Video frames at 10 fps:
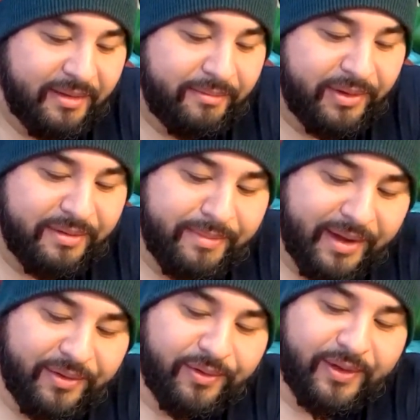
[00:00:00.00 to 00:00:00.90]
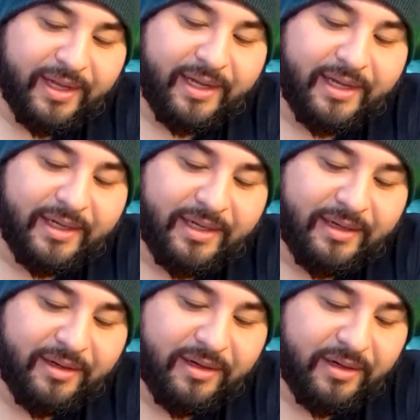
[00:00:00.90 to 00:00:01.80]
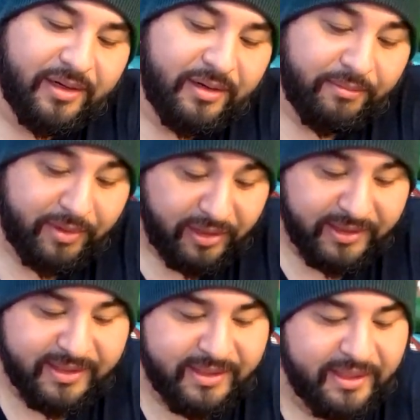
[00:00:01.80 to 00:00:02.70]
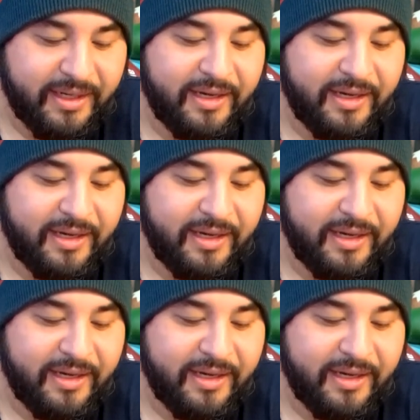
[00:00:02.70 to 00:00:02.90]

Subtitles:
Build and Battle box.